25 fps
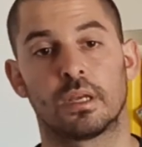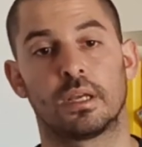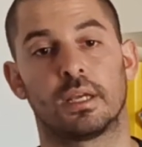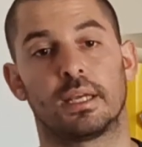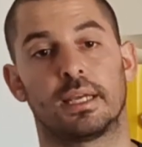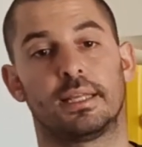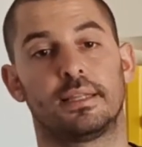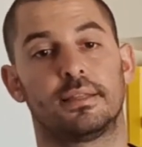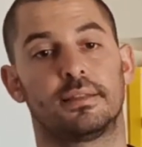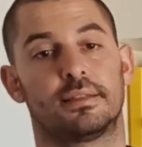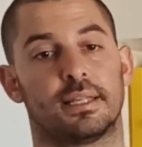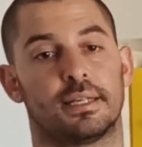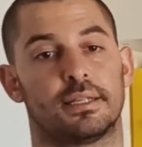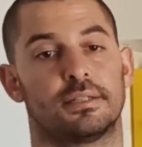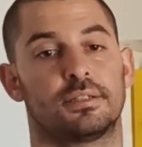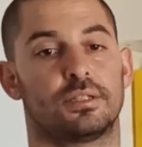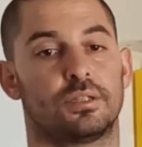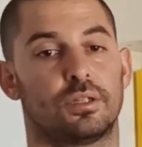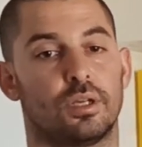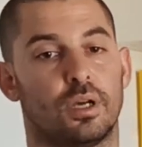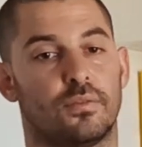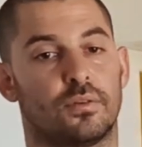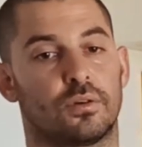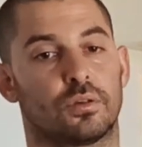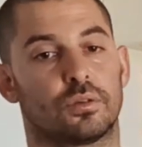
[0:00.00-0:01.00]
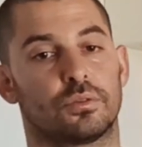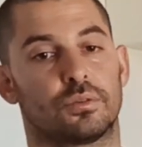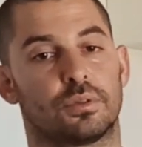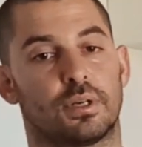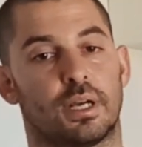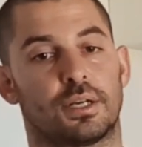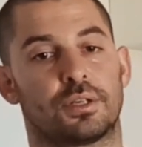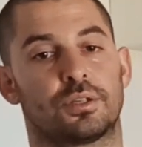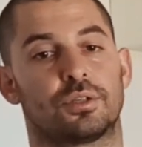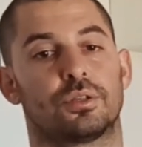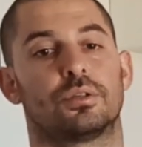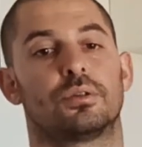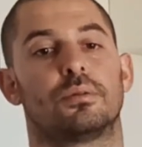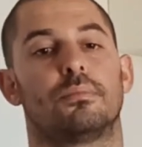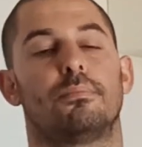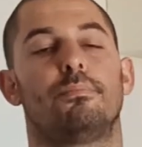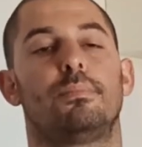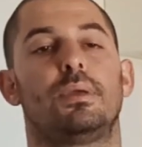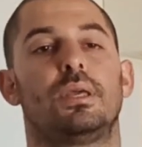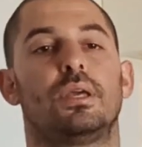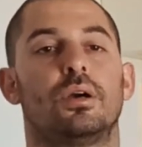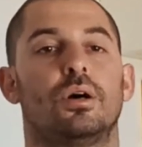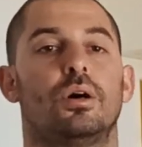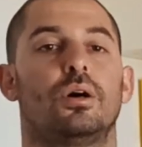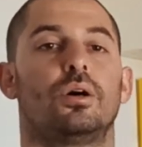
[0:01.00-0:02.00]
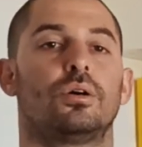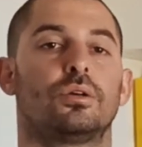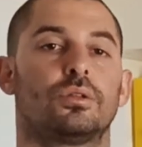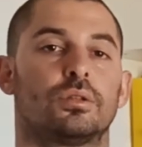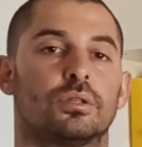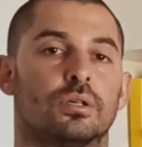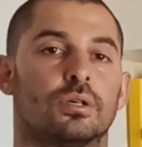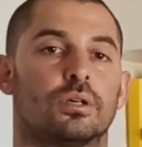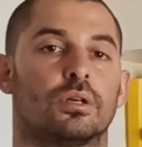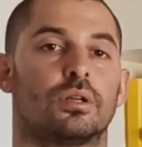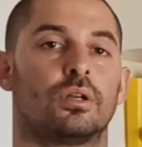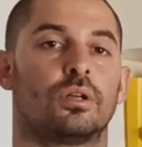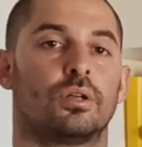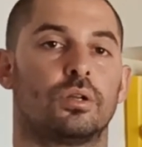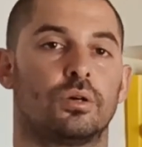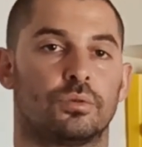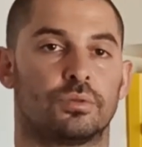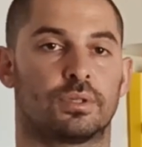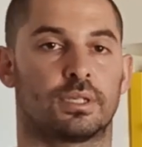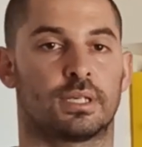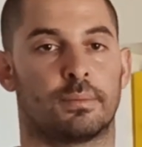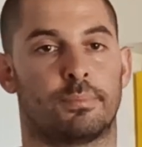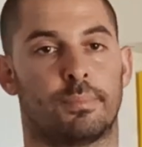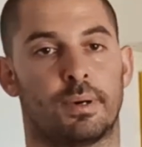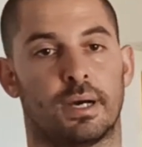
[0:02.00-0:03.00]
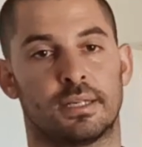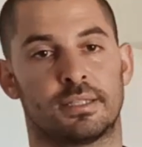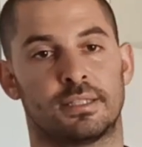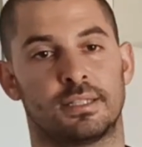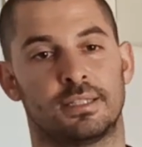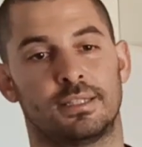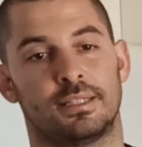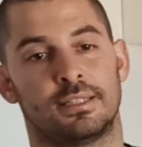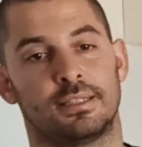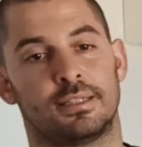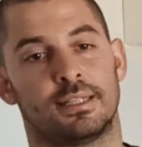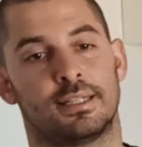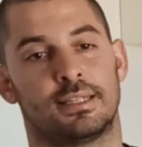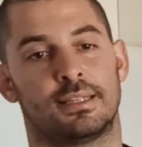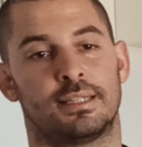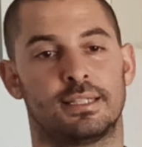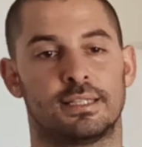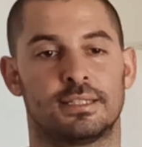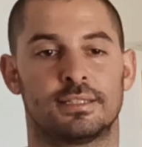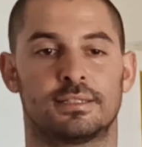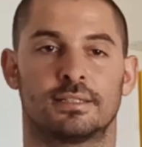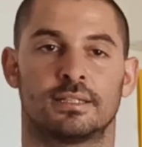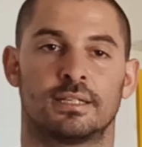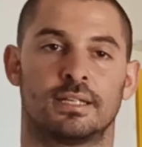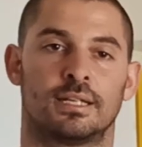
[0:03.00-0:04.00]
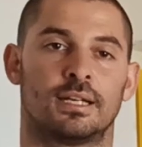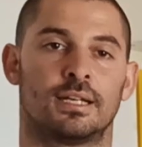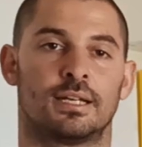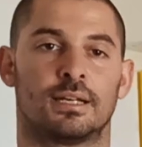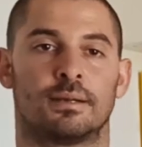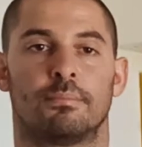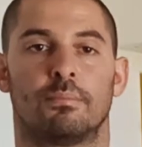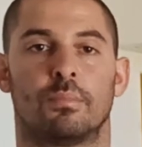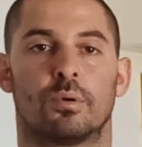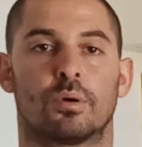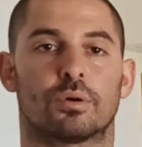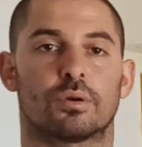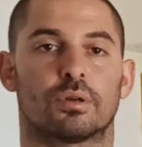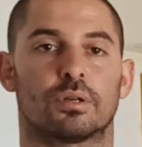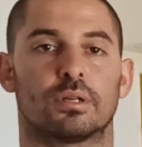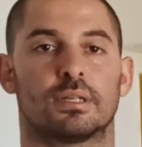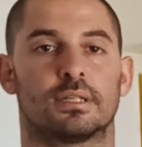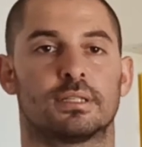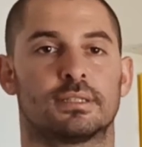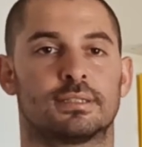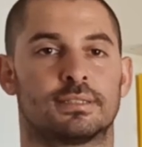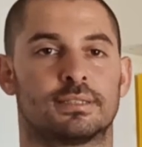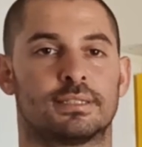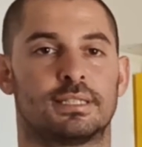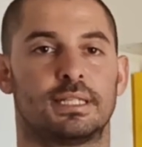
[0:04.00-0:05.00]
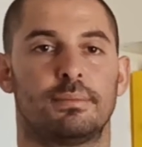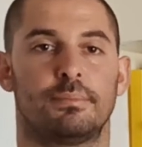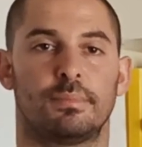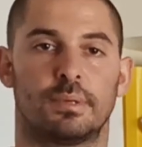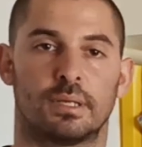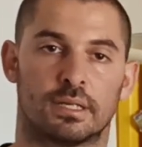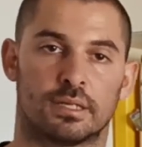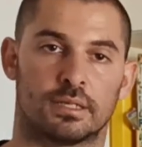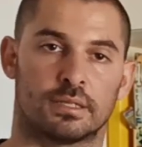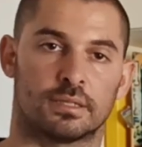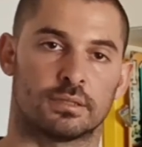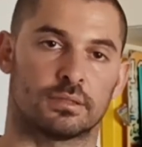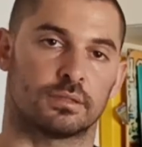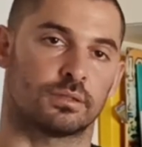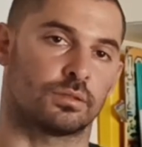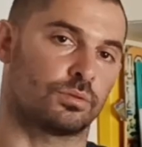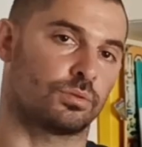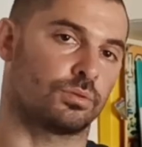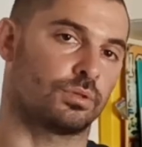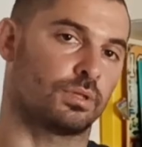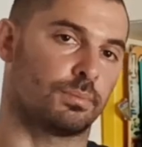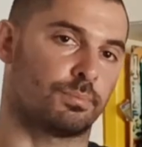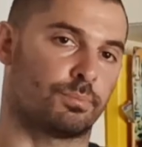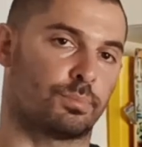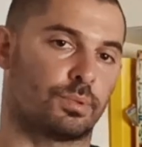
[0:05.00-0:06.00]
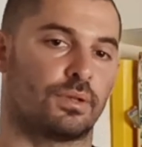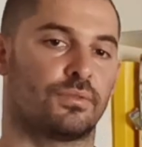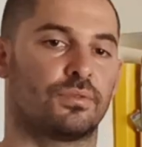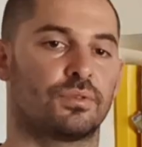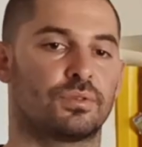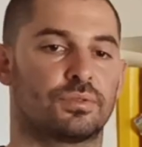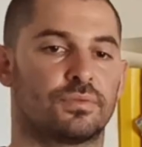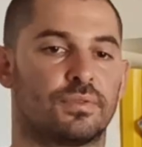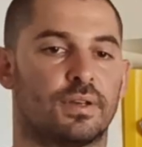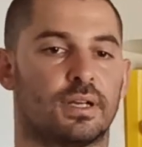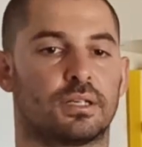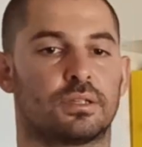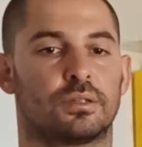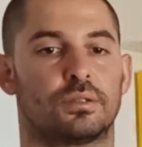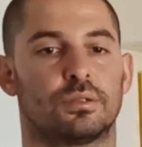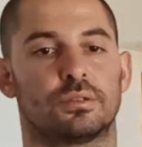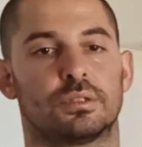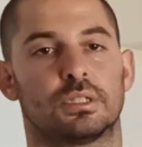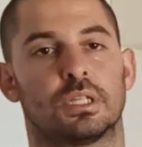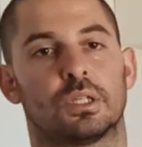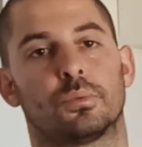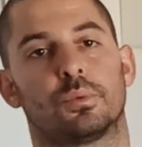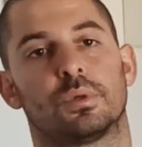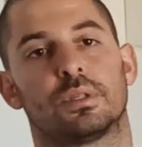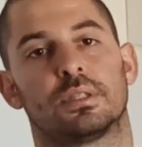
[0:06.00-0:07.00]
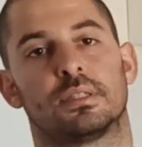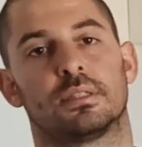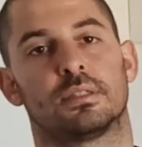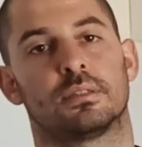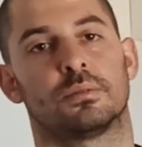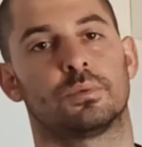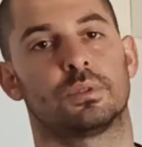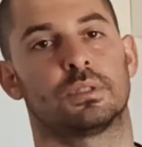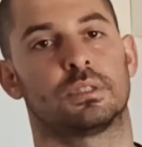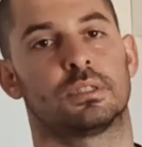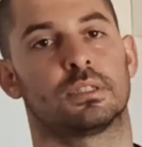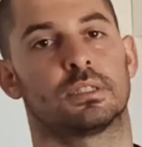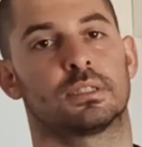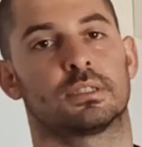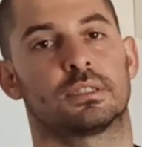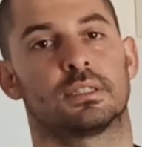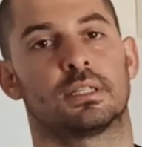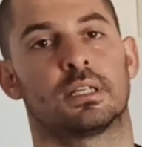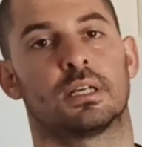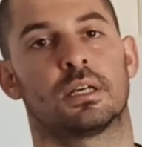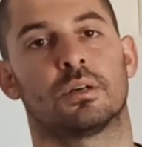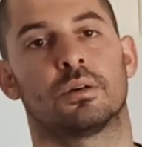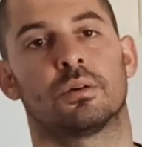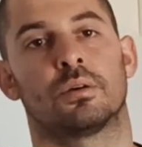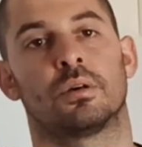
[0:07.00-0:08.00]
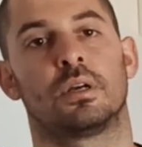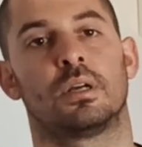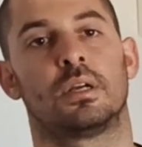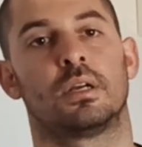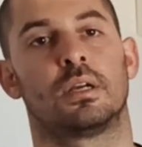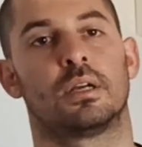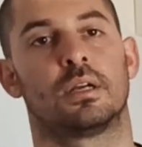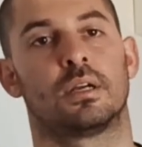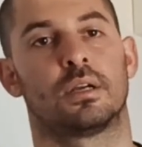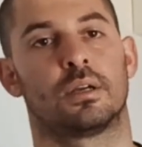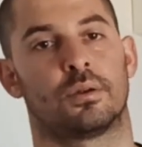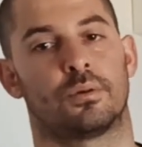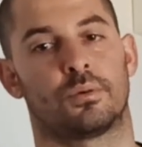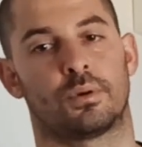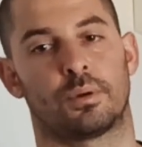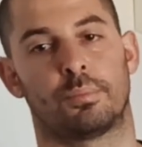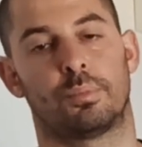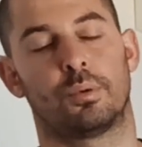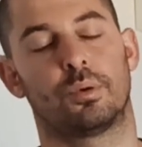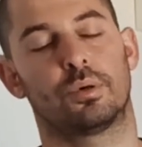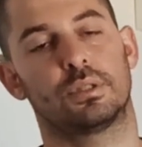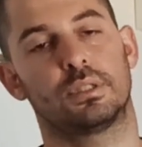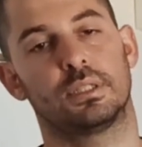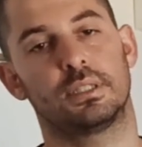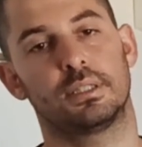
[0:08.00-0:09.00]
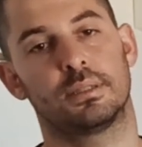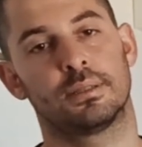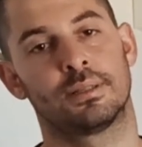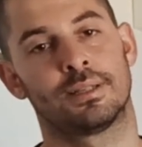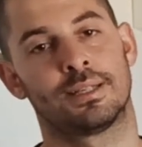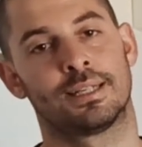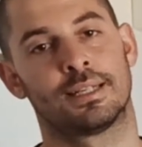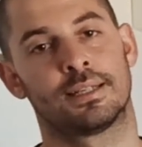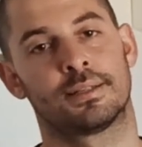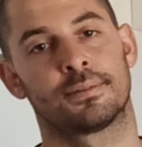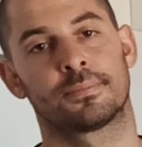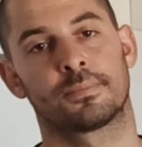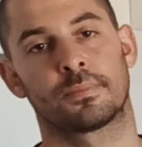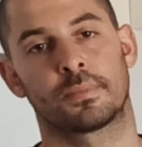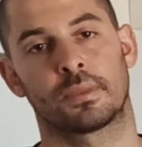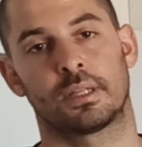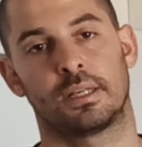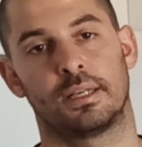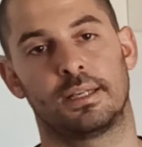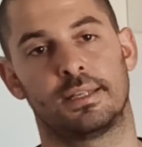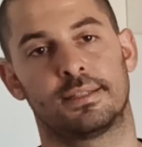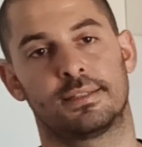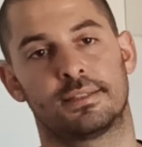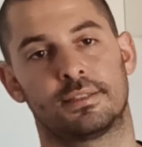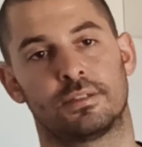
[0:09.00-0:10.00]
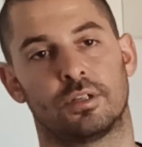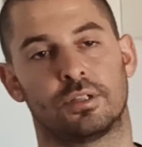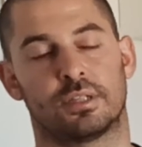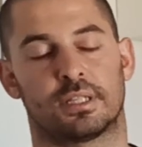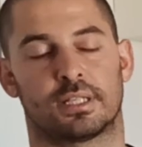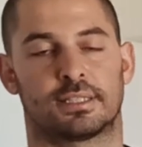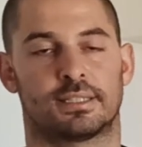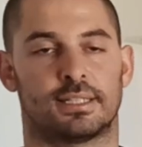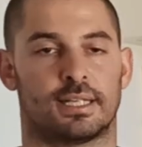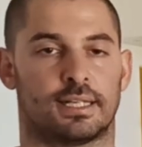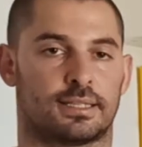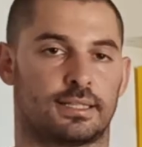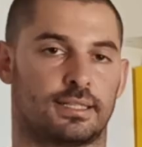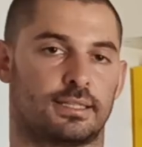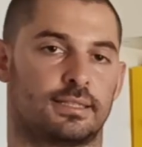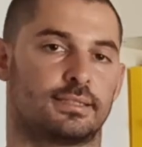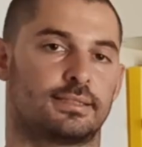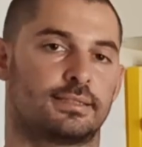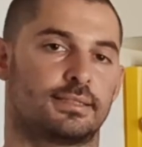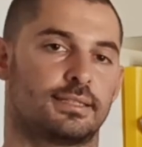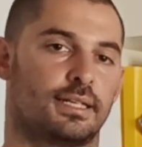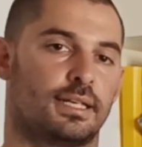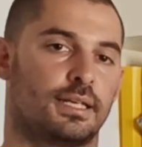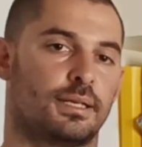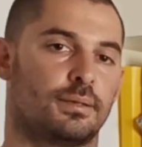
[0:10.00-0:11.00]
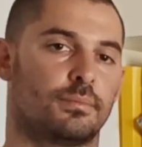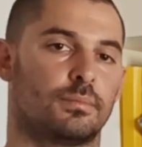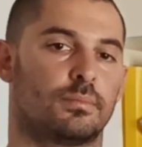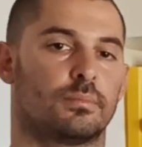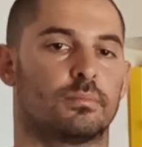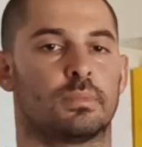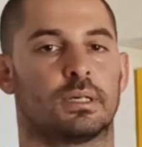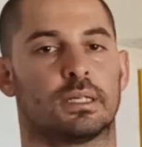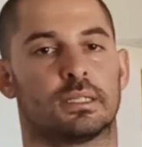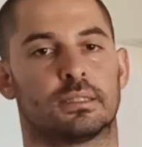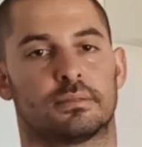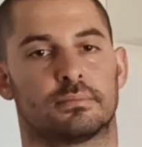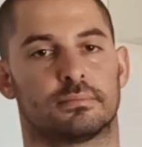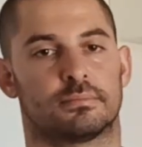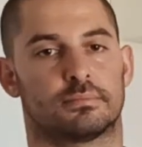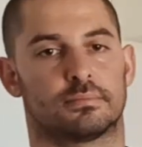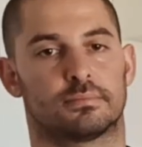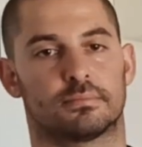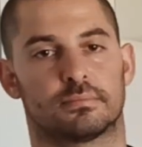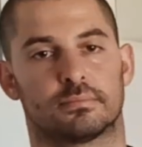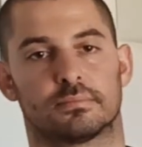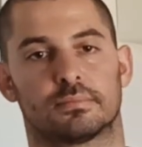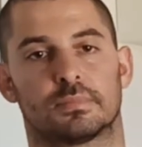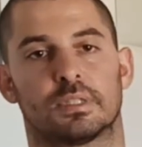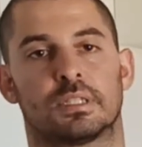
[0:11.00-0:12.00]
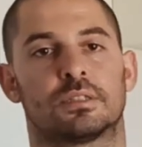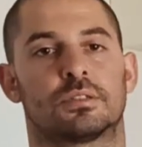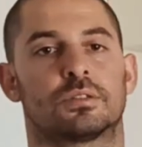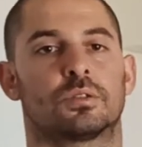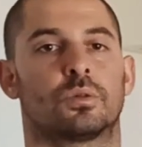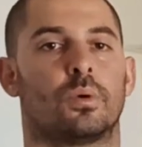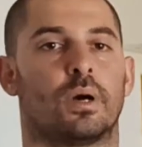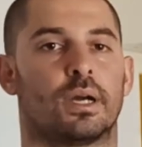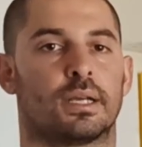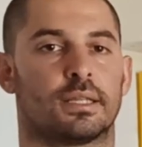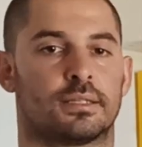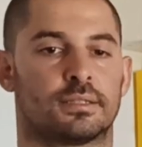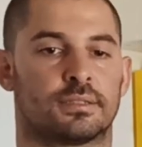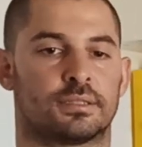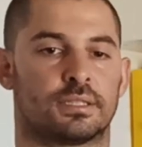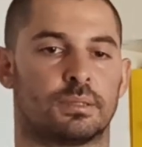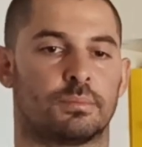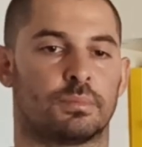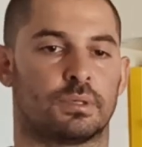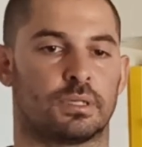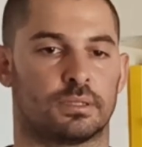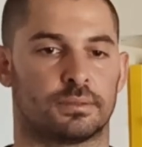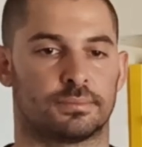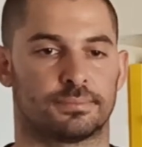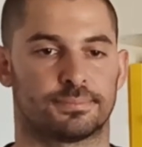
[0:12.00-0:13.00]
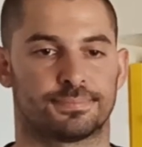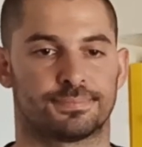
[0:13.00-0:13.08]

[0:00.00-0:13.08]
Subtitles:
Intensity of contraction beyond load capacity, that is more similar to the previous factor that we just now reported. It's not exactly the same, but it's quite similar.